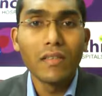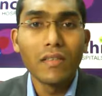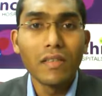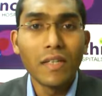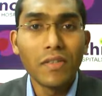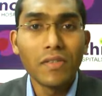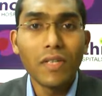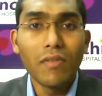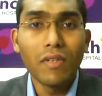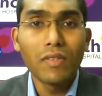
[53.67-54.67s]
reduced
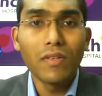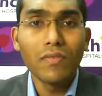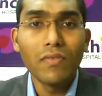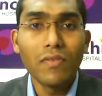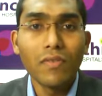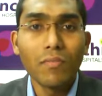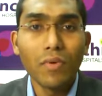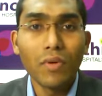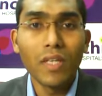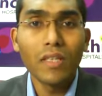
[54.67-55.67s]
levels of
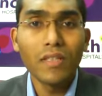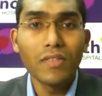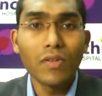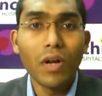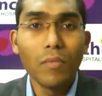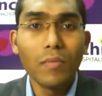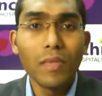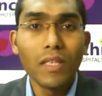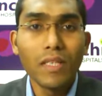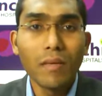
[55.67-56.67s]
protein, that is albumin,
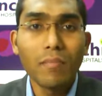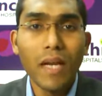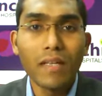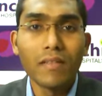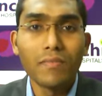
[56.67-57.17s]
in the blood.